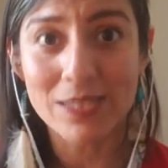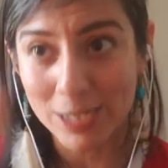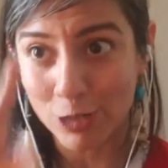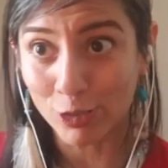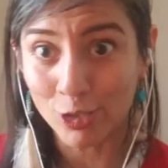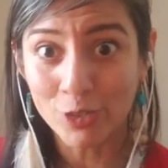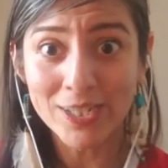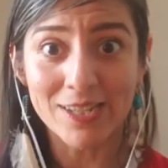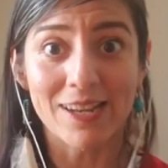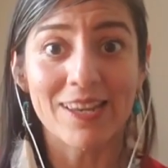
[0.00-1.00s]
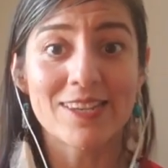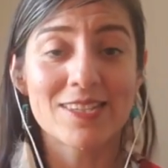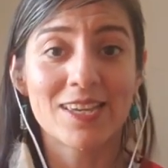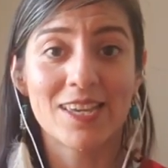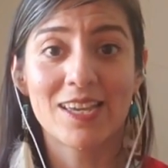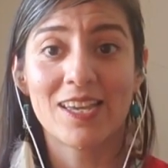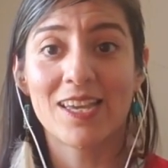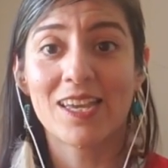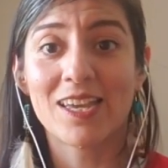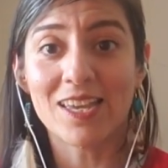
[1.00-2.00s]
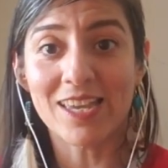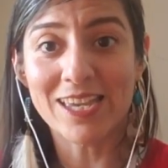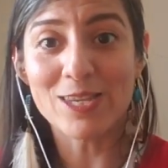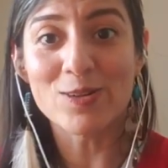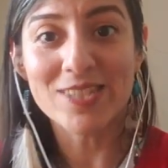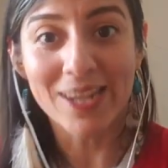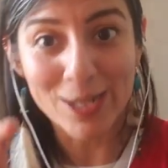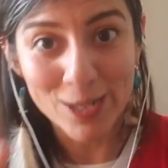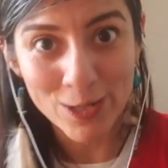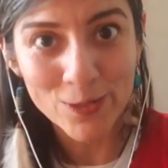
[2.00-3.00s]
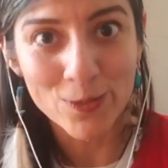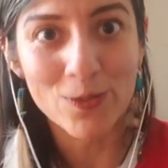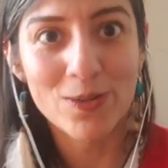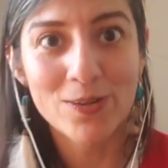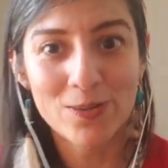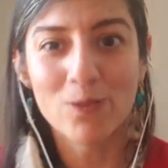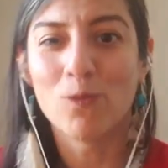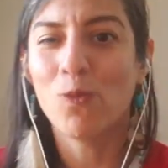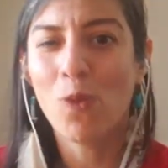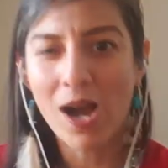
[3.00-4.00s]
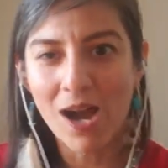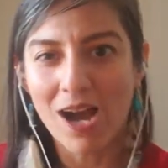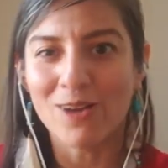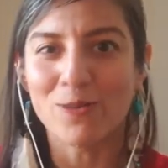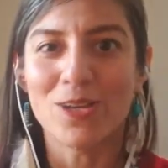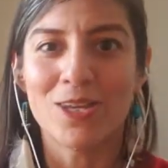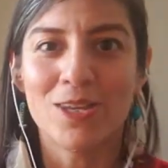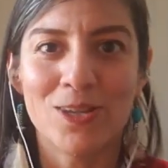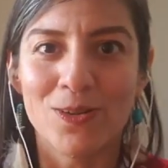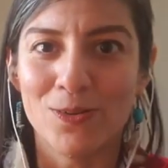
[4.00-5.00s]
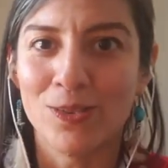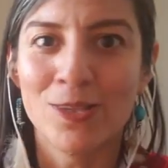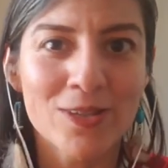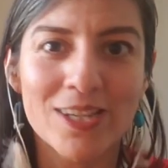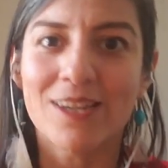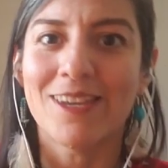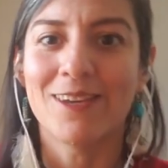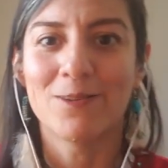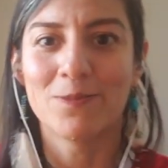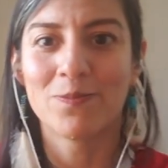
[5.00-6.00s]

and you look at it and you're saying, you. Wow, you, look at you.